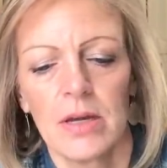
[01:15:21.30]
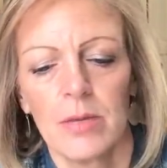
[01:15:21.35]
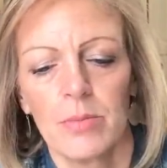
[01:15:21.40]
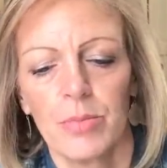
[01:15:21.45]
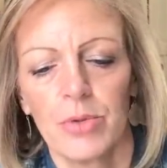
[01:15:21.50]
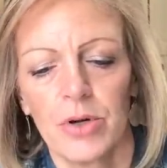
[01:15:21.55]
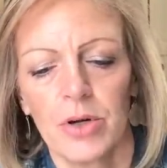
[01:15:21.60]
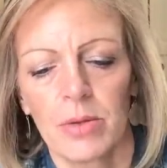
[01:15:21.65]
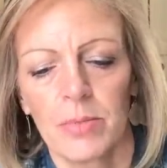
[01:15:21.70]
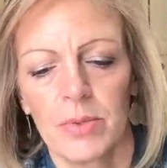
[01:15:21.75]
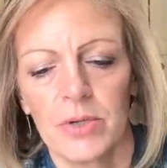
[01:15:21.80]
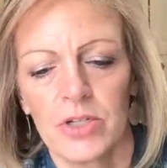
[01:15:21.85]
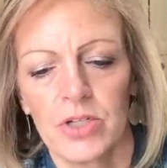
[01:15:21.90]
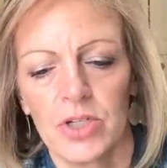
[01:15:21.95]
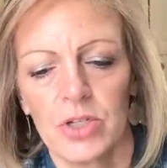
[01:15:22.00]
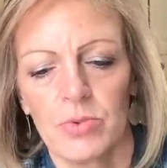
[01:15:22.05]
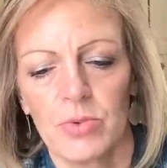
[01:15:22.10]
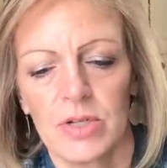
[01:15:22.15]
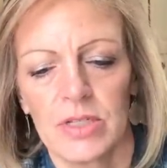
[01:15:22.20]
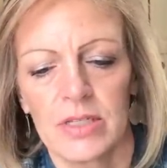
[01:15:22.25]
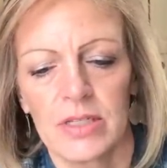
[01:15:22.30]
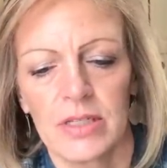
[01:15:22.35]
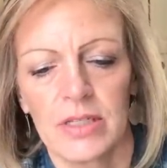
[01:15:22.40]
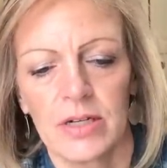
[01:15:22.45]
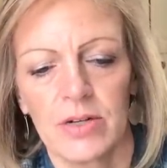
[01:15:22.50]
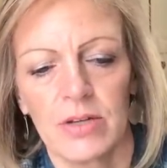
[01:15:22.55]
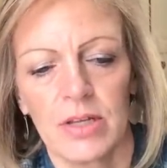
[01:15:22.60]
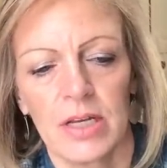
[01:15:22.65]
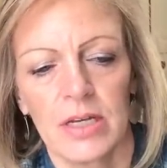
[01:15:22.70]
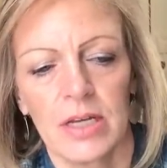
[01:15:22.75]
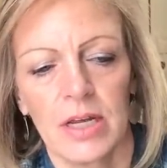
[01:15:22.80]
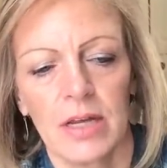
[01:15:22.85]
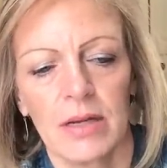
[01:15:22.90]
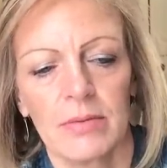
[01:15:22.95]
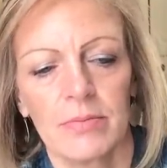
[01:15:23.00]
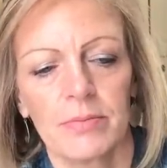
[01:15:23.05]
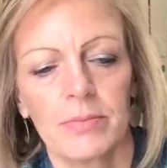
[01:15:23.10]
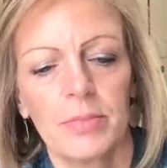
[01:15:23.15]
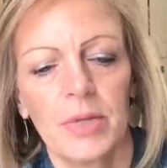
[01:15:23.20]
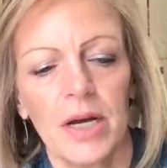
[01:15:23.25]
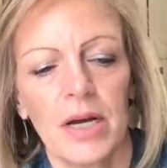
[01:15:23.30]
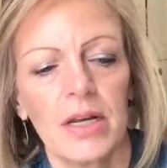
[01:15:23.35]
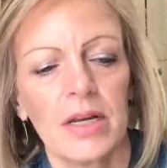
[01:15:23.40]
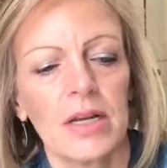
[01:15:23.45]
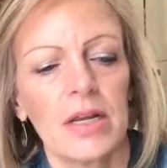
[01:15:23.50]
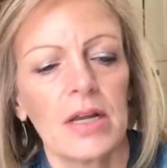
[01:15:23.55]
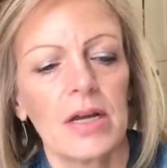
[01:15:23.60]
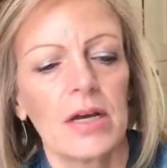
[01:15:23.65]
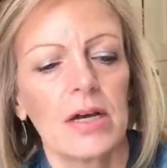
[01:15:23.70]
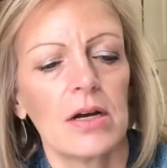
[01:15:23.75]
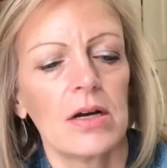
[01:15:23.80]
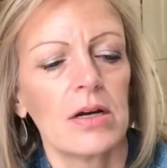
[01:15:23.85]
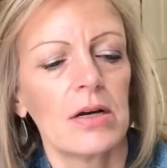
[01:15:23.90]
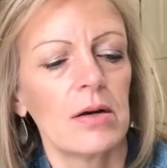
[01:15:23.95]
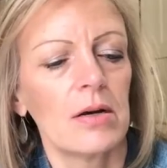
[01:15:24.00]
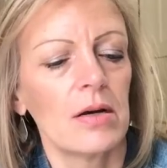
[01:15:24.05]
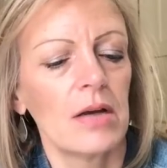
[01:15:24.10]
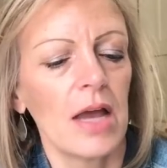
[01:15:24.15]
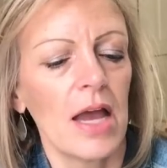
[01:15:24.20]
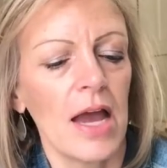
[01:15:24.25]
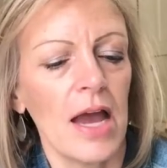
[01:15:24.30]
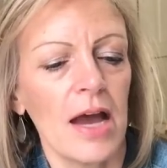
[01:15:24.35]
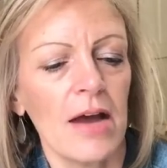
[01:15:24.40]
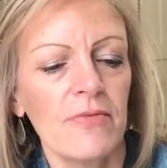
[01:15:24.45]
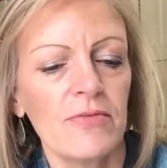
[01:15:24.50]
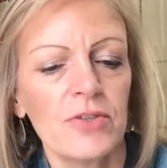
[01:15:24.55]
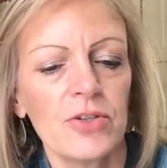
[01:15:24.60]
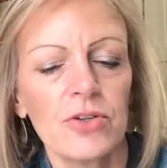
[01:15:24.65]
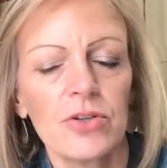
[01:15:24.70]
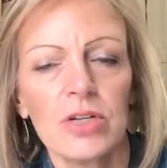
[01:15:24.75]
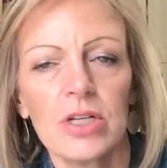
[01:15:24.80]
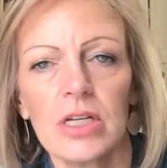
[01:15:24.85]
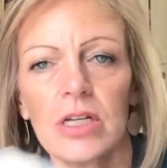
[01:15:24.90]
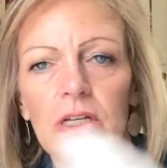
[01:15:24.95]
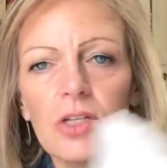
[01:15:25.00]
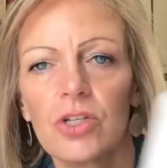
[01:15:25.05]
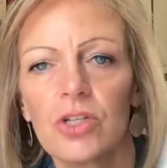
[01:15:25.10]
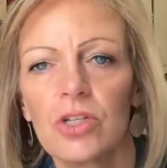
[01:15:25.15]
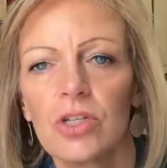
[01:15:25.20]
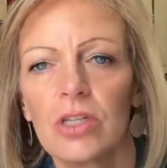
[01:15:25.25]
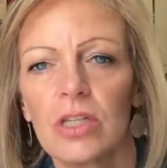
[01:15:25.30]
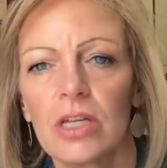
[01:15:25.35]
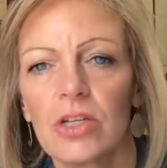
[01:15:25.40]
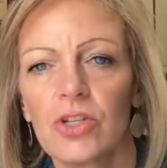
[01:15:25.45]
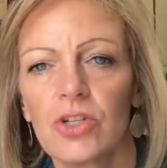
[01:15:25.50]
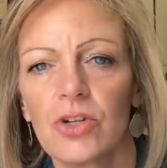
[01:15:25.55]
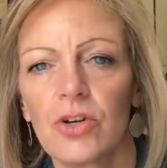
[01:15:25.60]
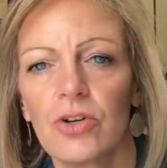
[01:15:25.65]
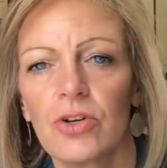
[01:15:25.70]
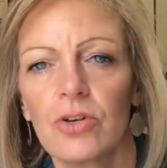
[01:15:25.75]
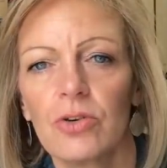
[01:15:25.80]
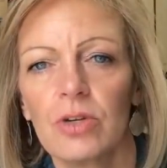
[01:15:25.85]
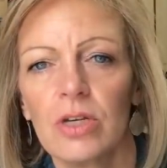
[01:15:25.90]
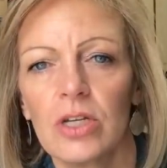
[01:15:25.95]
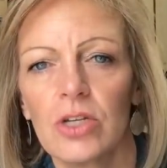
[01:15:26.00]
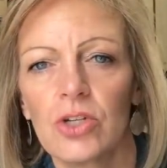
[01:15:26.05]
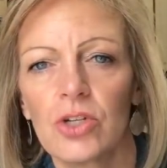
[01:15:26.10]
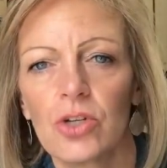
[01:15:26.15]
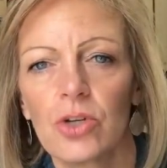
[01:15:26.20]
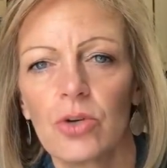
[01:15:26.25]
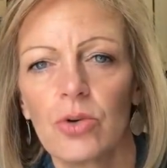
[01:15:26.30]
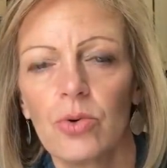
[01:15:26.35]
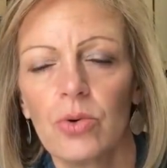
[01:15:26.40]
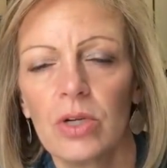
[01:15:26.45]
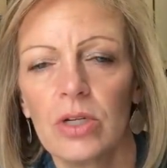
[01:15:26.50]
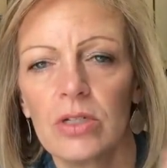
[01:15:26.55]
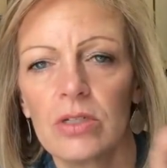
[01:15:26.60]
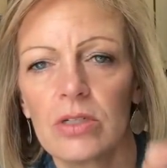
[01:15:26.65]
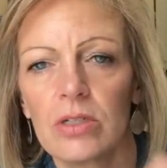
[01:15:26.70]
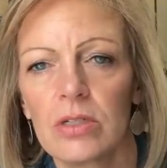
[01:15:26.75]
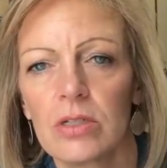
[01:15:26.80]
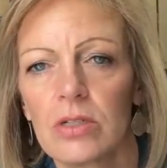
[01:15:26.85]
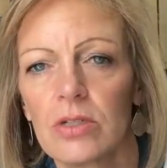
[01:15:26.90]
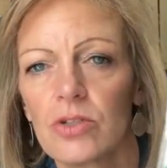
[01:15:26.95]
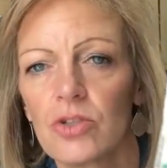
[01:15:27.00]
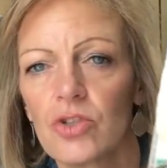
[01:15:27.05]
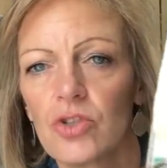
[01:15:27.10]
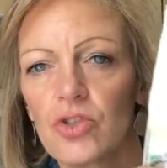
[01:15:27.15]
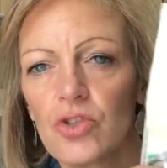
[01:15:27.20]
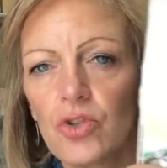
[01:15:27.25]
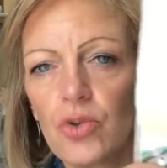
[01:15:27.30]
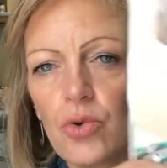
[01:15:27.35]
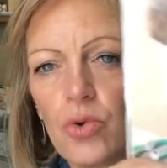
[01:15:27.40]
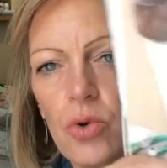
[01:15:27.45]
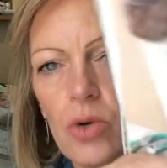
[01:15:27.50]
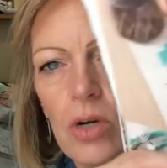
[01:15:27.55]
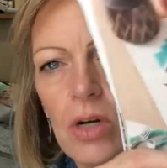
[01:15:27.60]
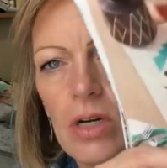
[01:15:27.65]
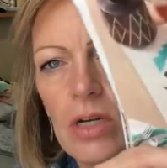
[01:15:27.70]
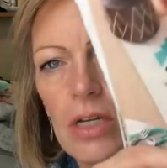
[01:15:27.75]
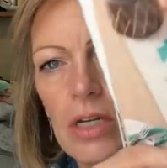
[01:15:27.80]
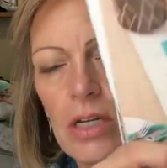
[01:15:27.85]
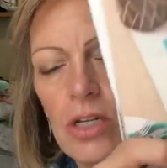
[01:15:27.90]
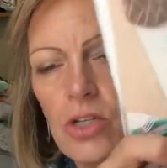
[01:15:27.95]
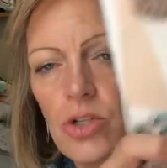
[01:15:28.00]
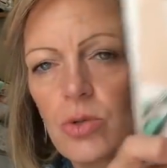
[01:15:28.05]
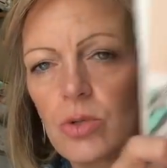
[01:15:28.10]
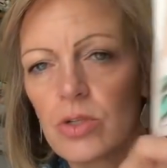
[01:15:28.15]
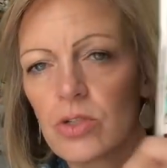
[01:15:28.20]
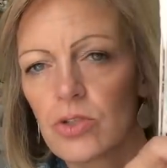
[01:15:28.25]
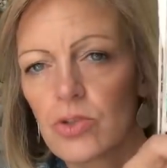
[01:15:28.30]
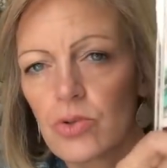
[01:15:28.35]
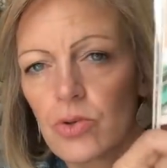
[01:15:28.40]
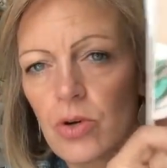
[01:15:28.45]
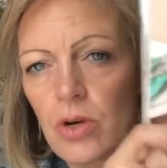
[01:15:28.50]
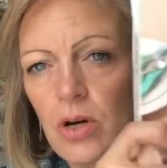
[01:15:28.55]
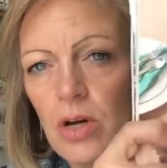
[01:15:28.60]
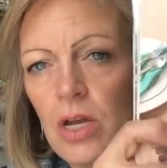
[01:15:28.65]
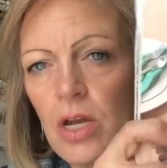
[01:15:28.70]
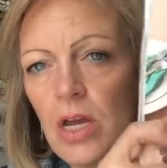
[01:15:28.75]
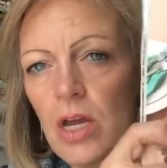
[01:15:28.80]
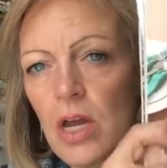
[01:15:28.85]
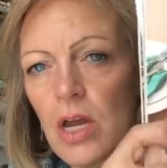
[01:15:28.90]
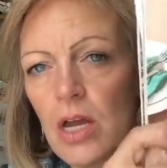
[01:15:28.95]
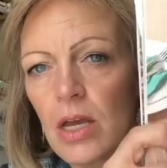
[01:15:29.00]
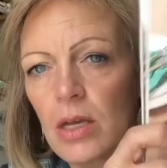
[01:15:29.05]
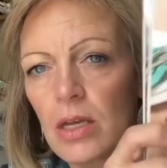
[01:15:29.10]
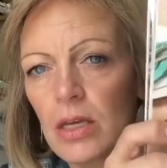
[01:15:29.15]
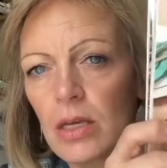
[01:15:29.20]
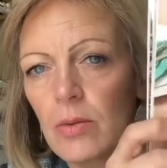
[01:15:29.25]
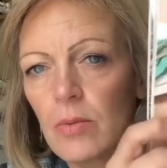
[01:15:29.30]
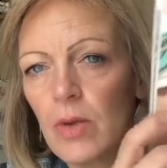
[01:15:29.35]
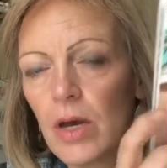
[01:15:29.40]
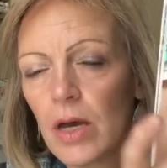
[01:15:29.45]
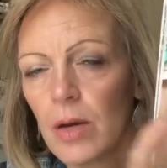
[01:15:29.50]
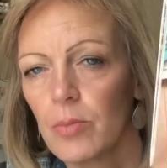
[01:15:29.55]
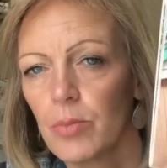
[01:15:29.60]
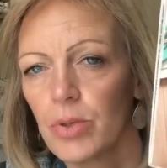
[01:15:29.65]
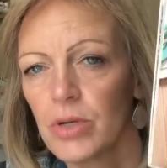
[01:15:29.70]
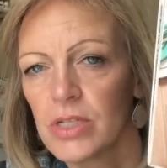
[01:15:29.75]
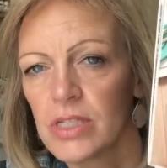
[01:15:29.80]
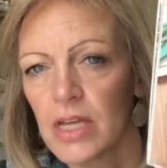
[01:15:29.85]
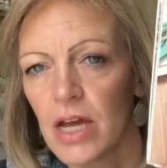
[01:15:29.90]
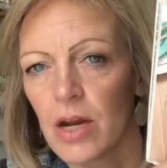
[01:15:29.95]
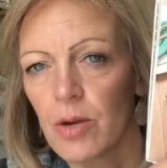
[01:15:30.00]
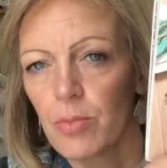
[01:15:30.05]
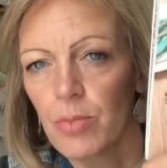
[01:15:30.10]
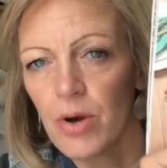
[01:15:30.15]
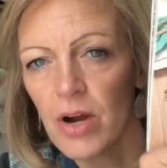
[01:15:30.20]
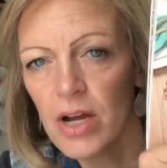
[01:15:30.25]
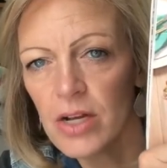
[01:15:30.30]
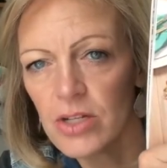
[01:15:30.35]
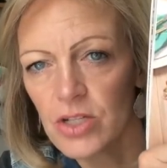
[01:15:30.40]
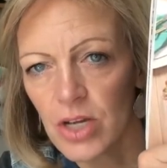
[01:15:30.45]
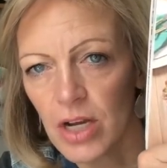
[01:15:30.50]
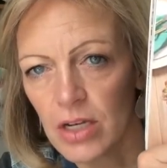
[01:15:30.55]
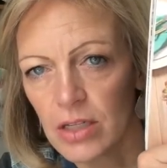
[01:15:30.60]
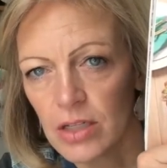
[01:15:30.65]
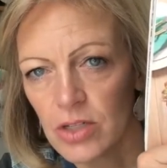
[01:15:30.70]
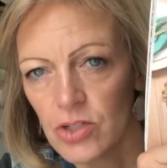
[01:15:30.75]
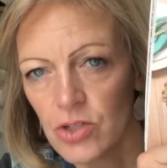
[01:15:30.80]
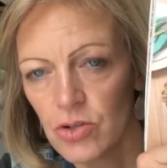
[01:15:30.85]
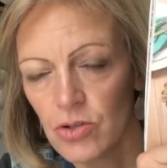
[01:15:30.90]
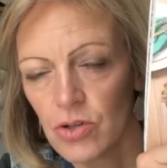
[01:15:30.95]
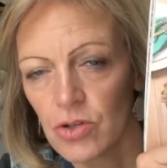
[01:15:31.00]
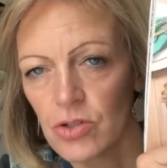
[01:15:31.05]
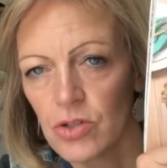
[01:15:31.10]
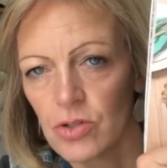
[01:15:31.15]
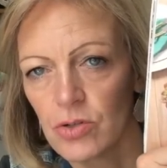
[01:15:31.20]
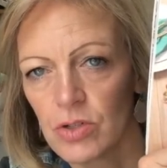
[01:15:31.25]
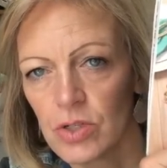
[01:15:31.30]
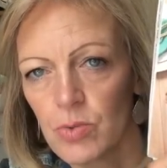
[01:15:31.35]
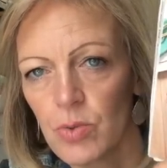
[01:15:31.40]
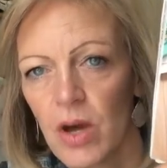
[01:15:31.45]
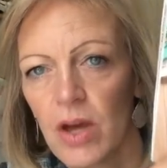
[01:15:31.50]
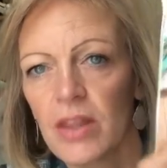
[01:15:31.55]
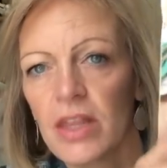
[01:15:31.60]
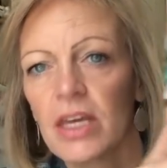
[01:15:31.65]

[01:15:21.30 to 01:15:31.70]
book, but she wasn't there that day. But after each, they show you each quilt store, each quilt store um, puts out a project that you can do as well.